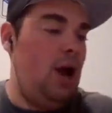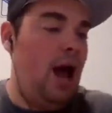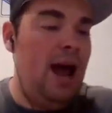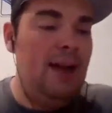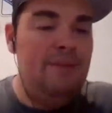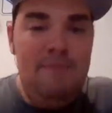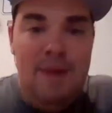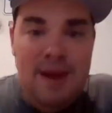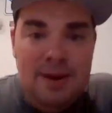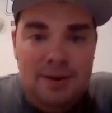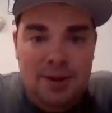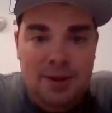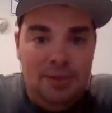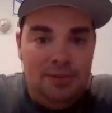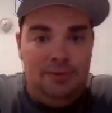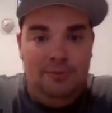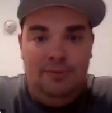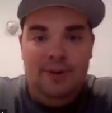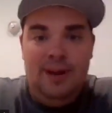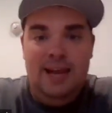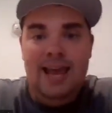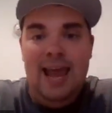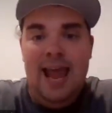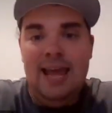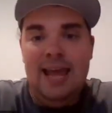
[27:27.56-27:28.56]
I've been to
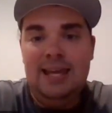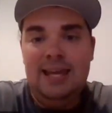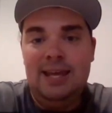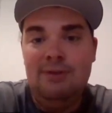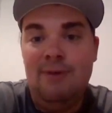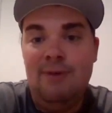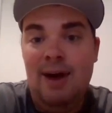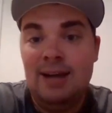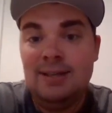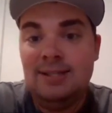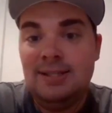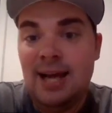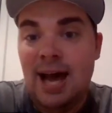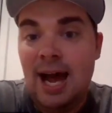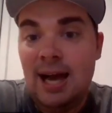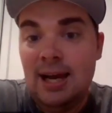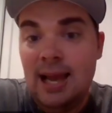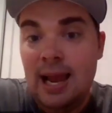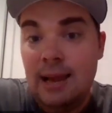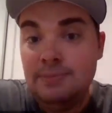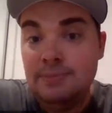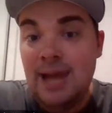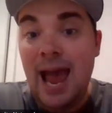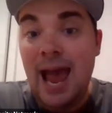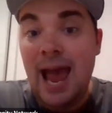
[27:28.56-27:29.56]
3 Yankee Red Sox
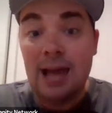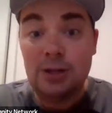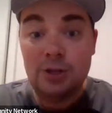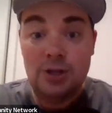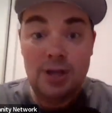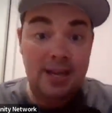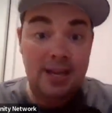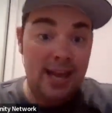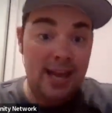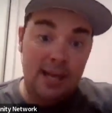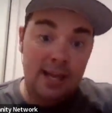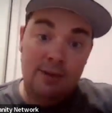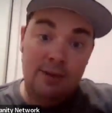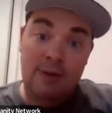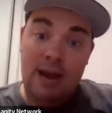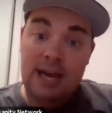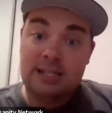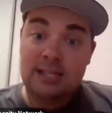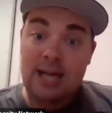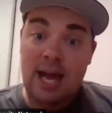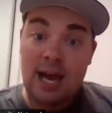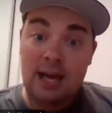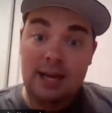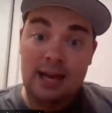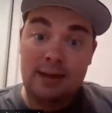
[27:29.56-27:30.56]
games. Actually, a Yankee
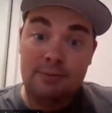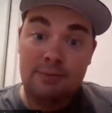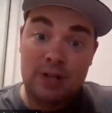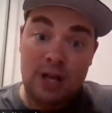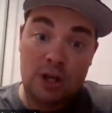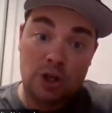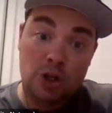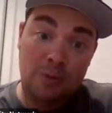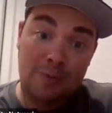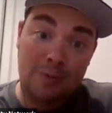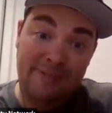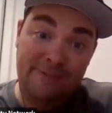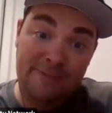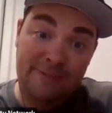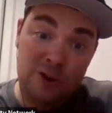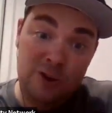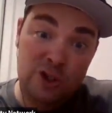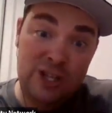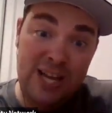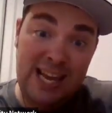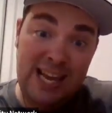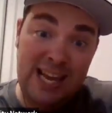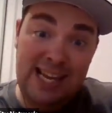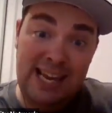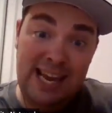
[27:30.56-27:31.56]
Red Sox game was actually my
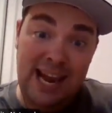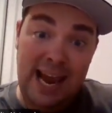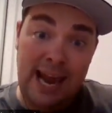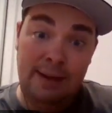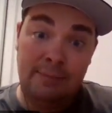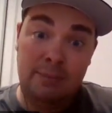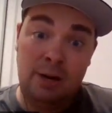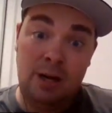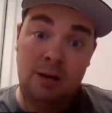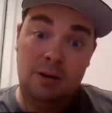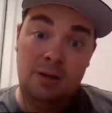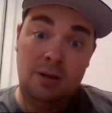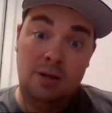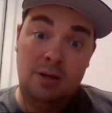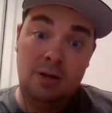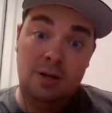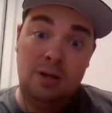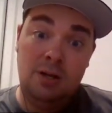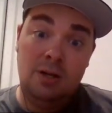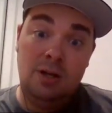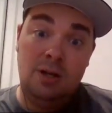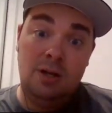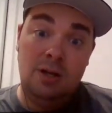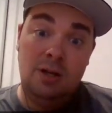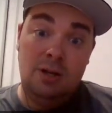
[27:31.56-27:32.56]
first Yankee game.
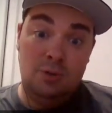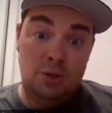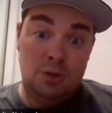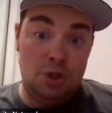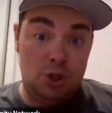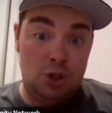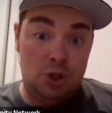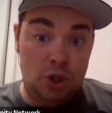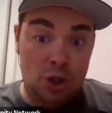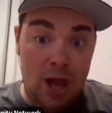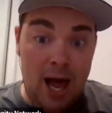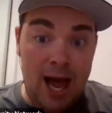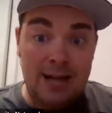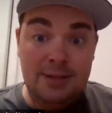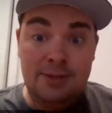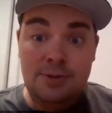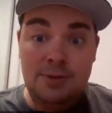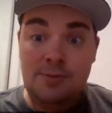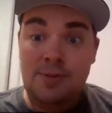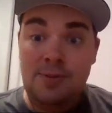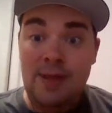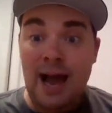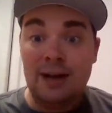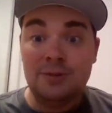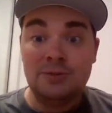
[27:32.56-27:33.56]
It's in July
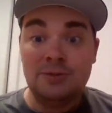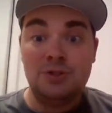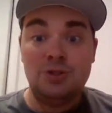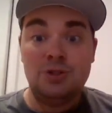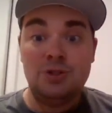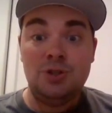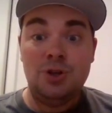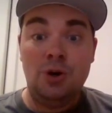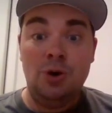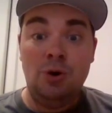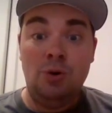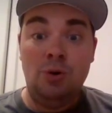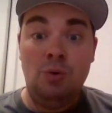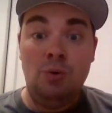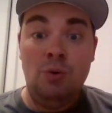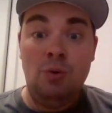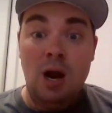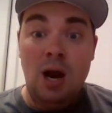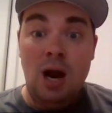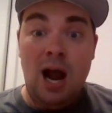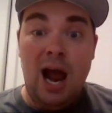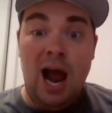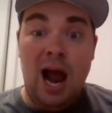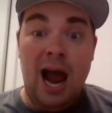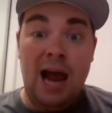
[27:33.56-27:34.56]

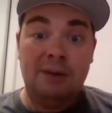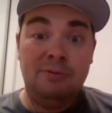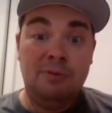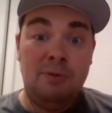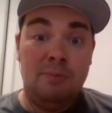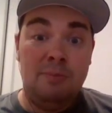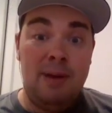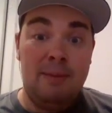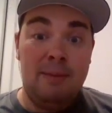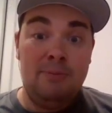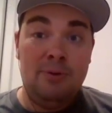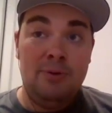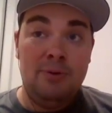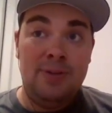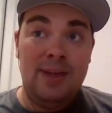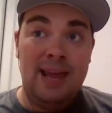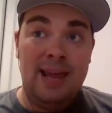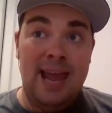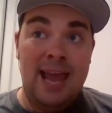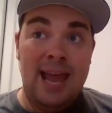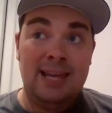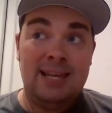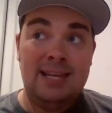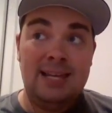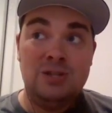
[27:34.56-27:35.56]
2002. I remember the
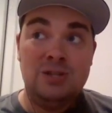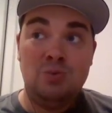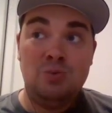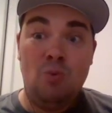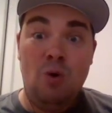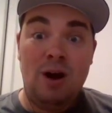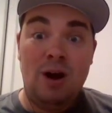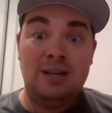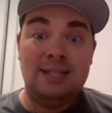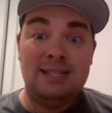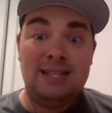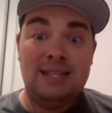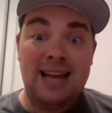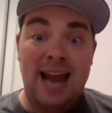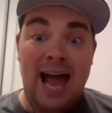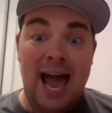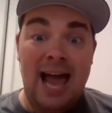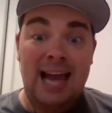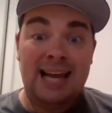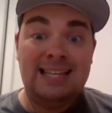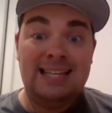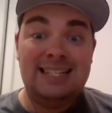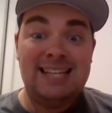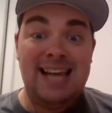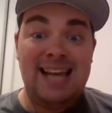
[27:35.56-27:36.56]
Yankees won
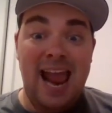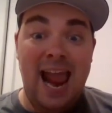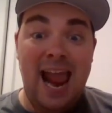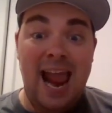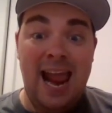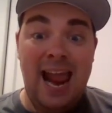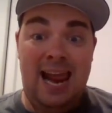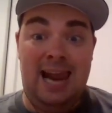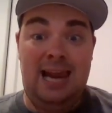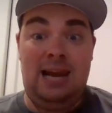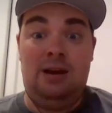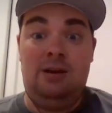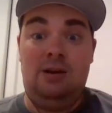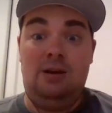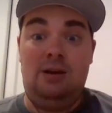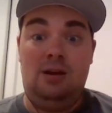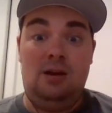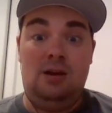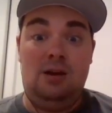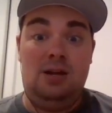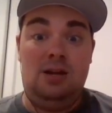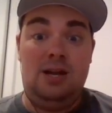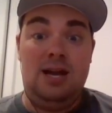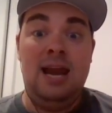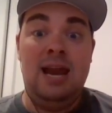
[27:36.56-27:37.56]
9-8
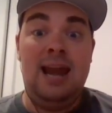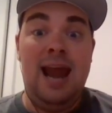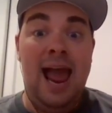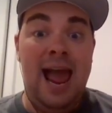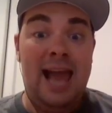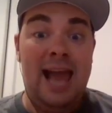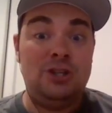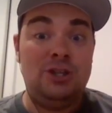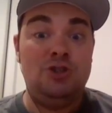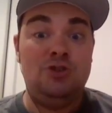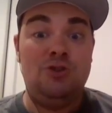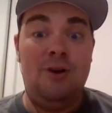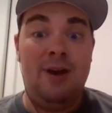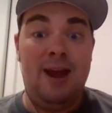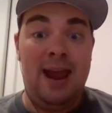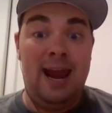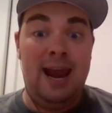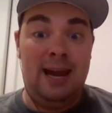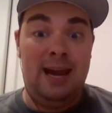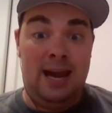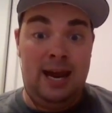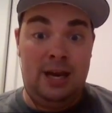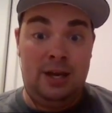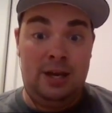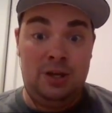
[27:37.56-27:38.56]
in extra
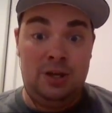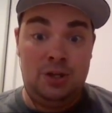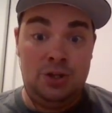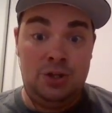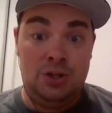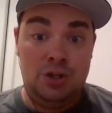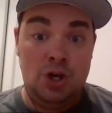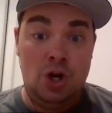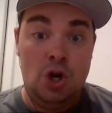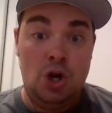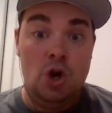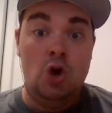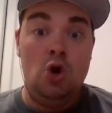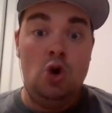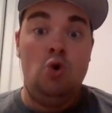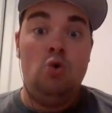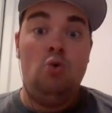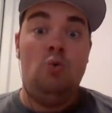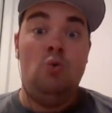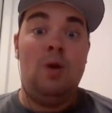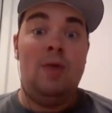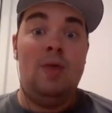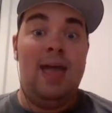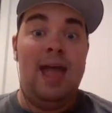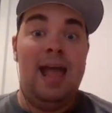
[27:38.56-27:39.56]
innings
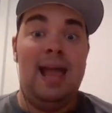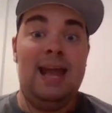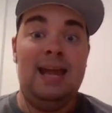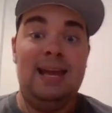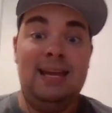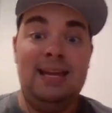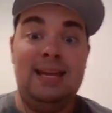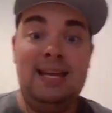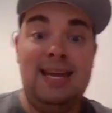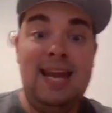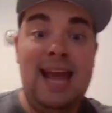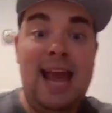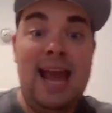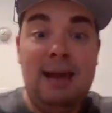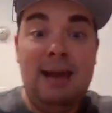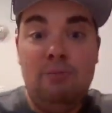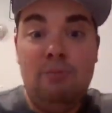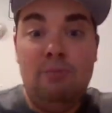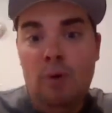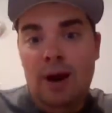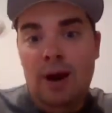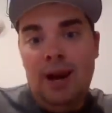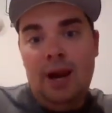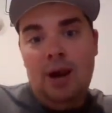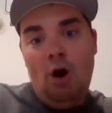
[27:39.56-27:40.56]
with a
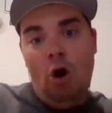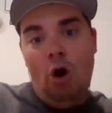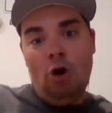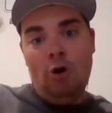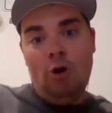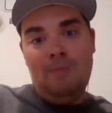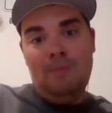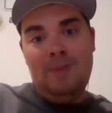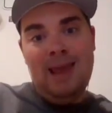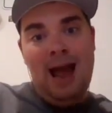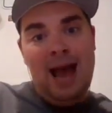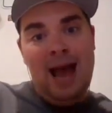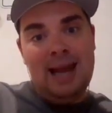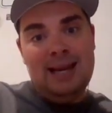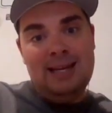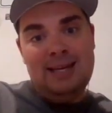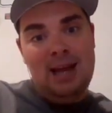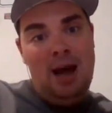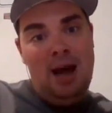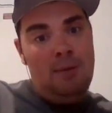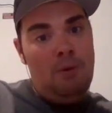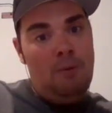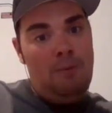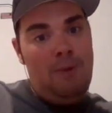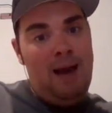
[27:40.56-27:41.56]
game-winning RBI
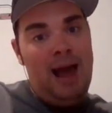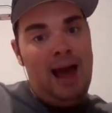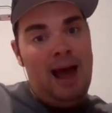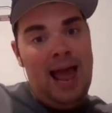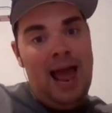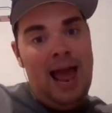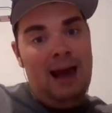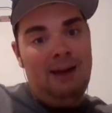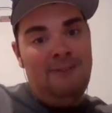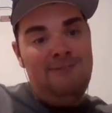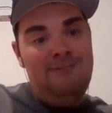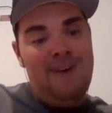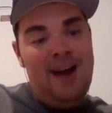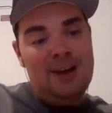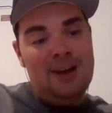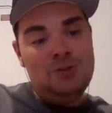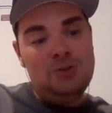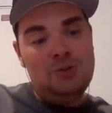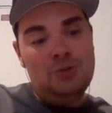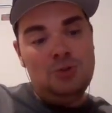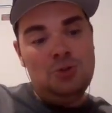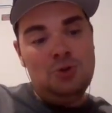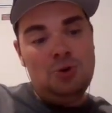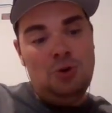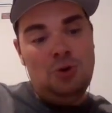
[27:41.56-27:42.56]
double by
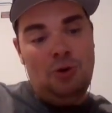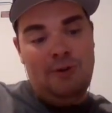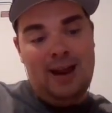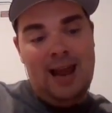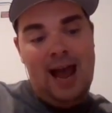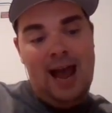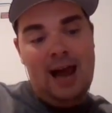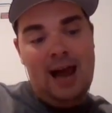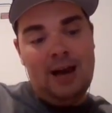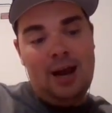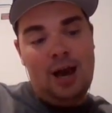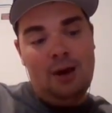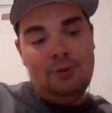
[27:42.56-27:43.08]
Alfonso Soriano.